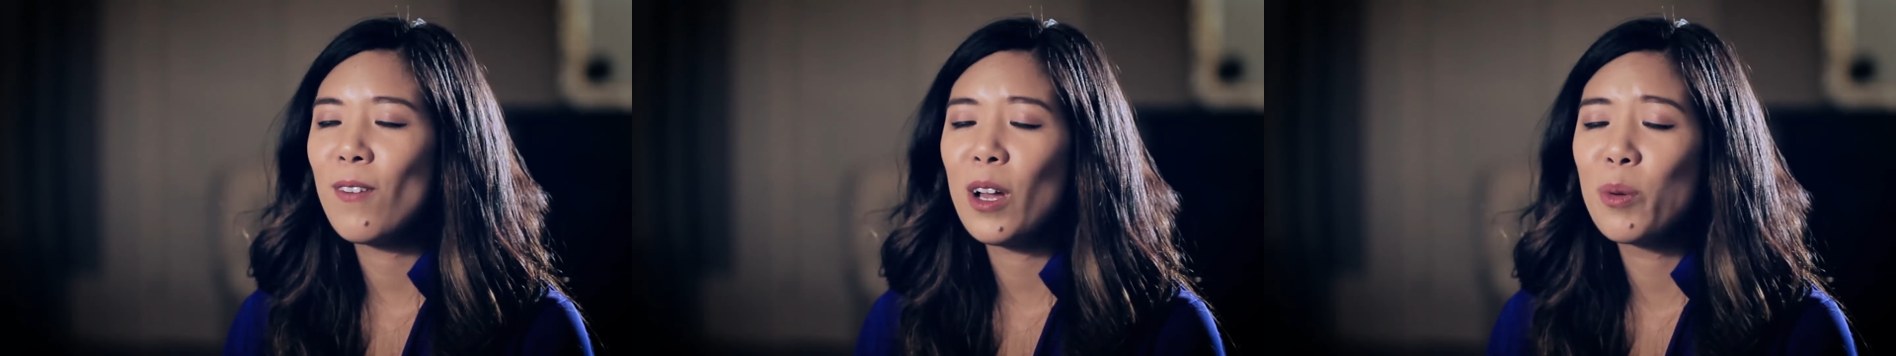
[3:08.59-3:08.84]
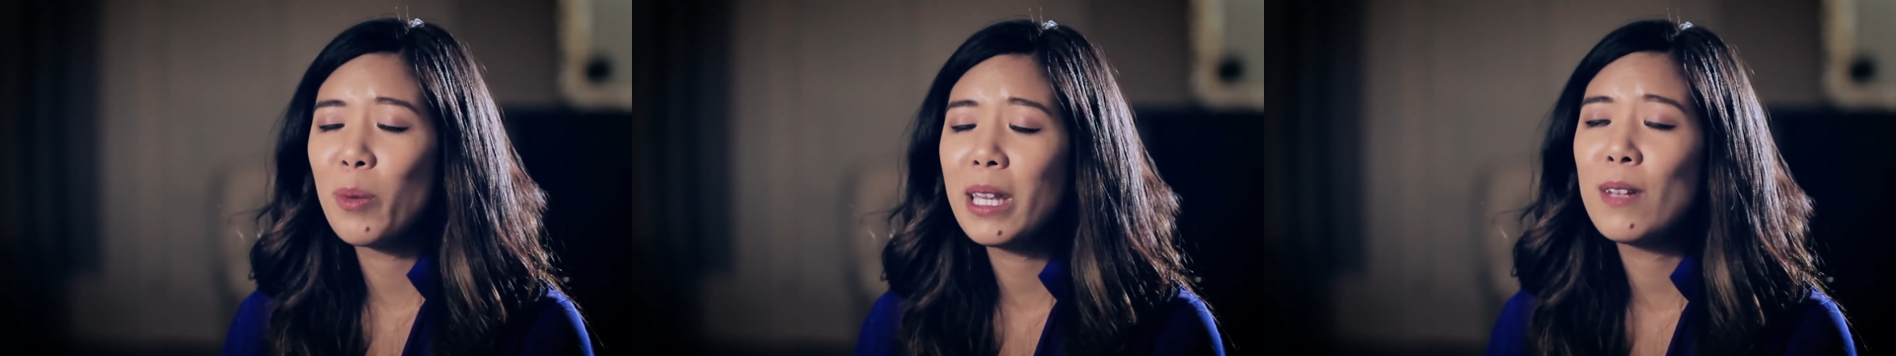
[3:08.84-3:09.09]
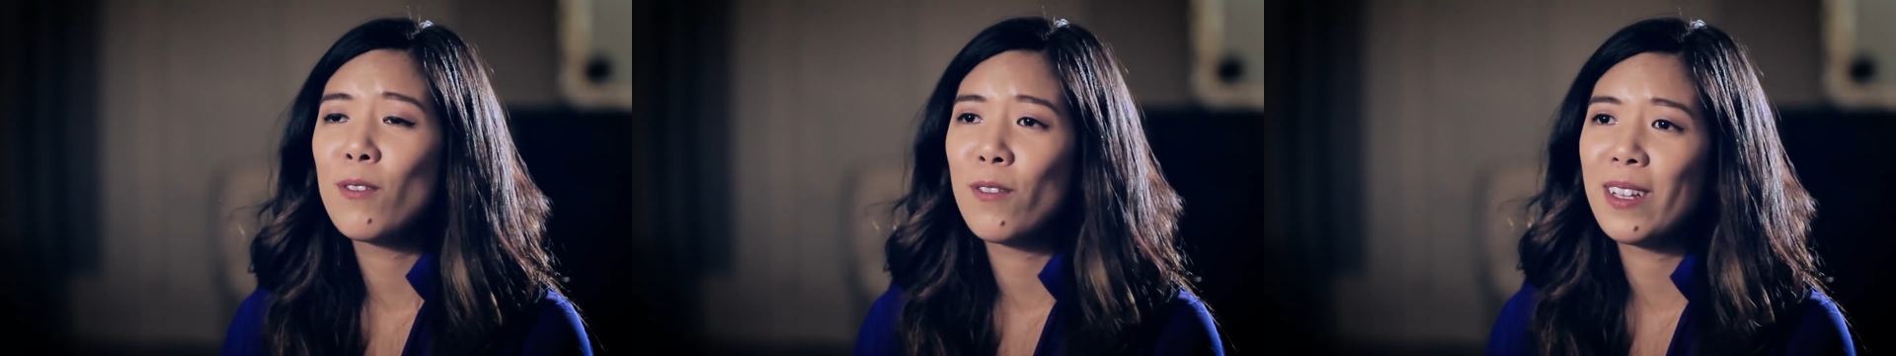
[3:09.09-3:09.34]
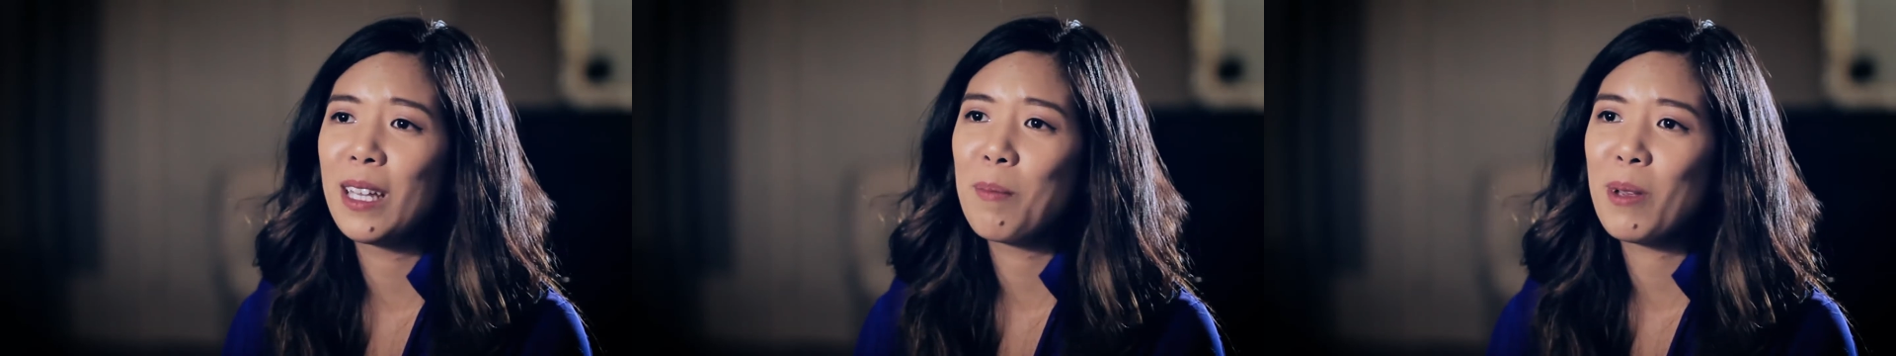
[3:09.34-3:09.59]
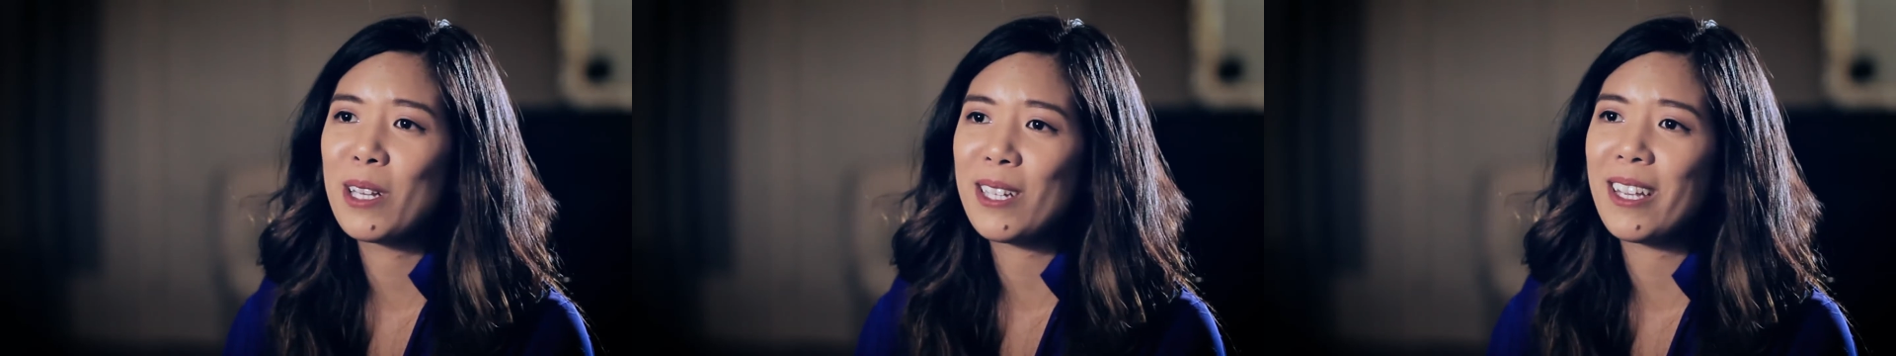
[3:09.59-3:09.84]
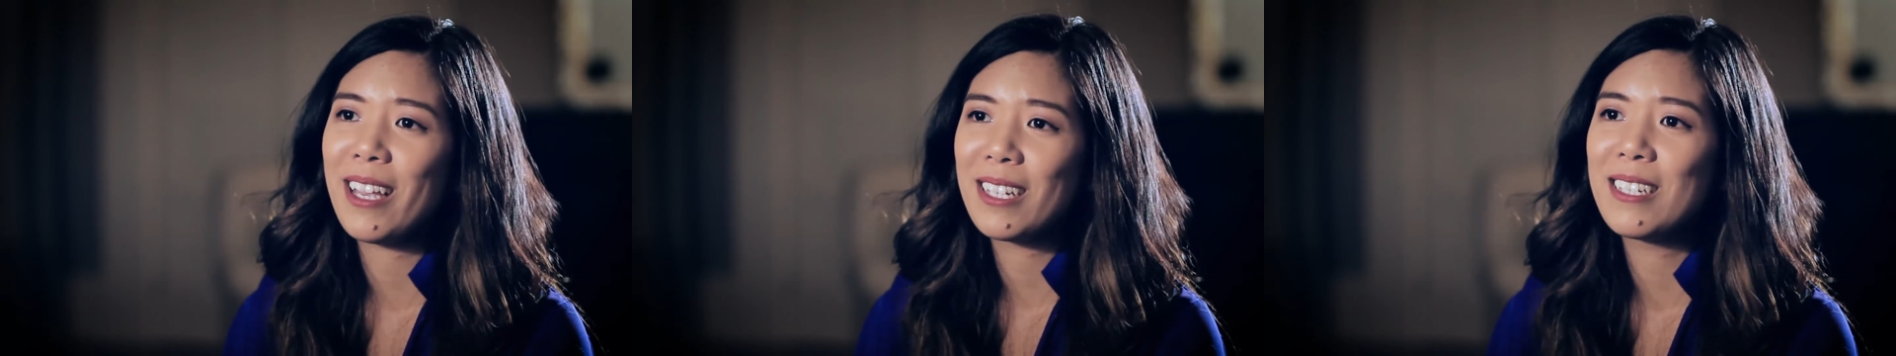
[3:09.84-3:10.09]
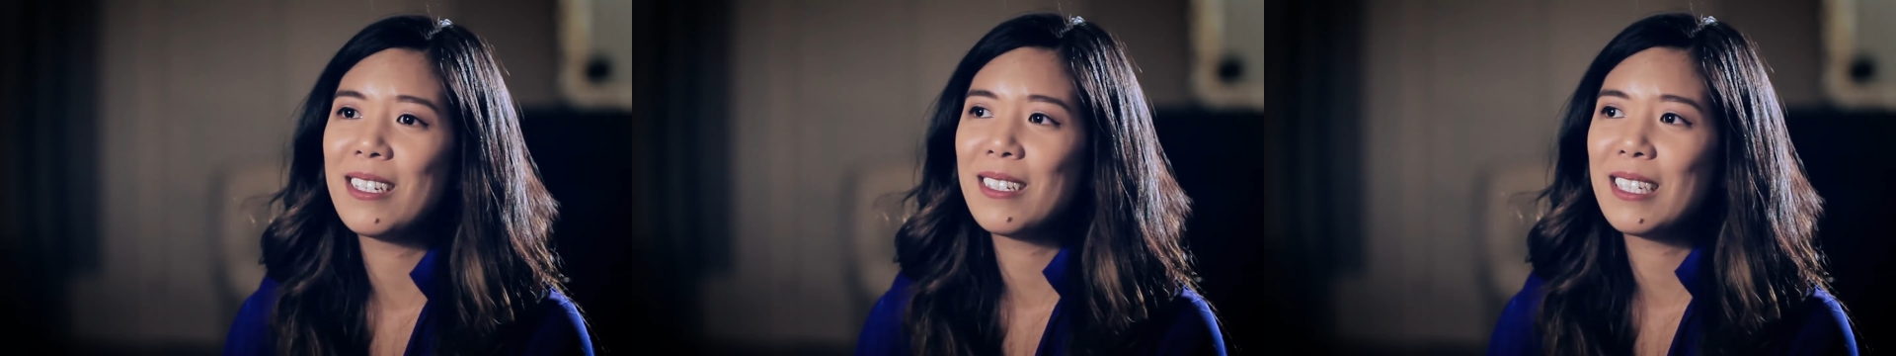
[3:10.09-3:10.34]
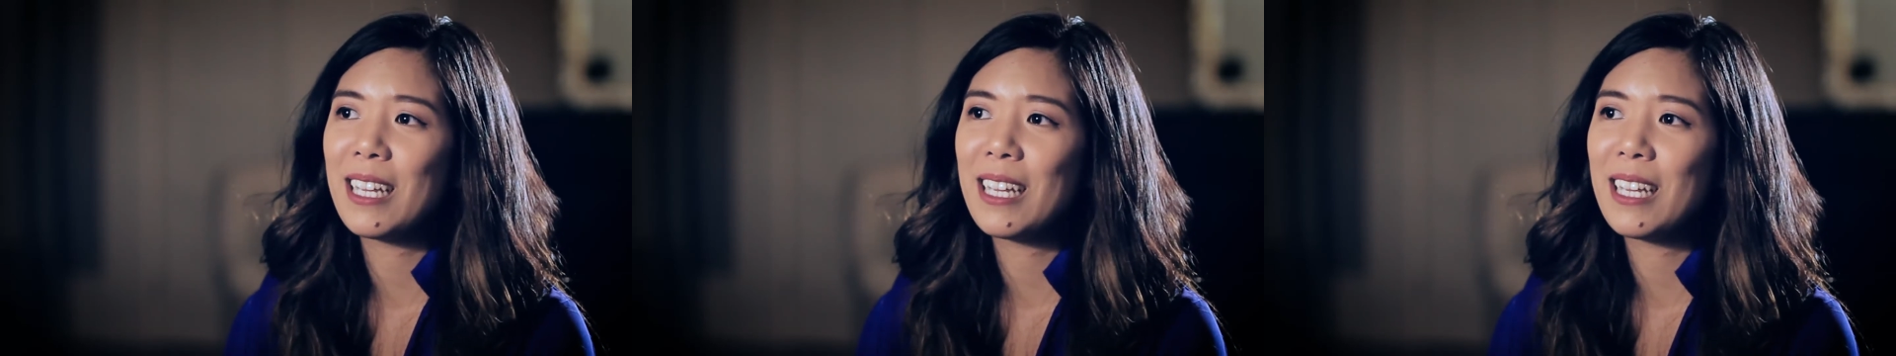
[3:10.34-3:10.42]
find really fulfilling because I get to